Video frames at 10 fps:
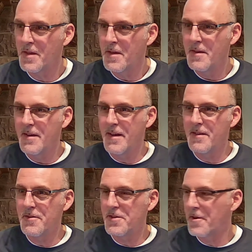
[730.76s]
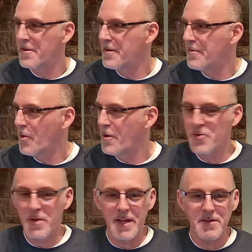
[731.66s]
And the words
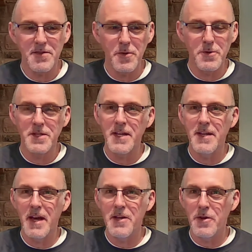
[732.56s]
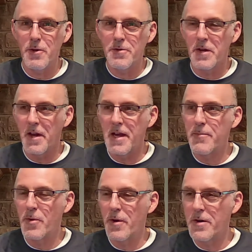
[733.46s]
are like, so send I you to
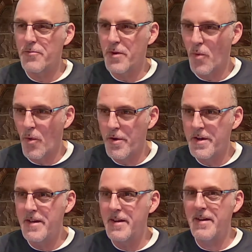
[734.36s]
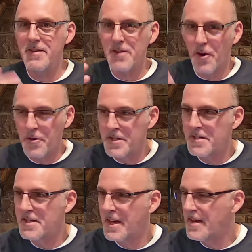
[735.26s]
labor unrewarded. And it's all these
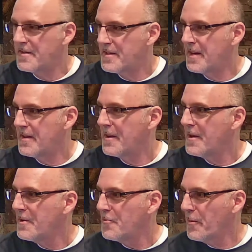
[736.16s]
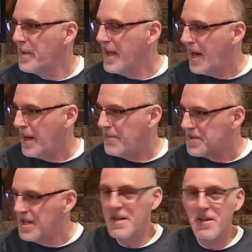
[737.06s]
things that will be happening. I'm
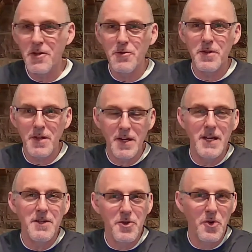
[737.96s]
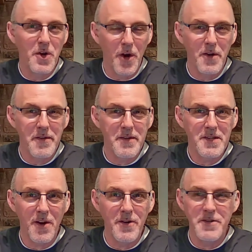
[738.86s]
sending you to endure all of these
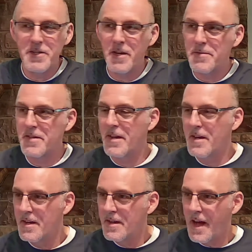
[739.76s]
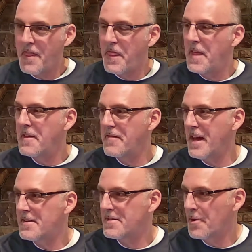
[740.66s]
hardships. I think of
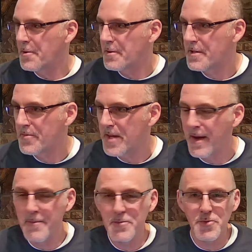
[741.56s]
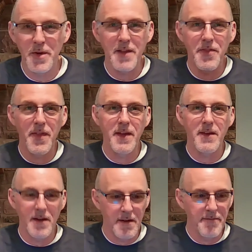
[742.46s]
that song sometimes when I think
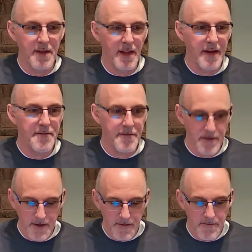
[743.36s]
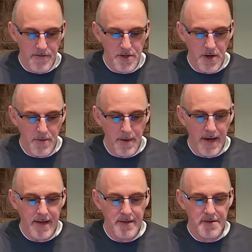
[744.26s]
of the life of
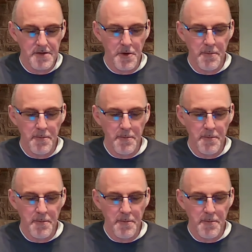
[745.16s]
Jeremiah. So,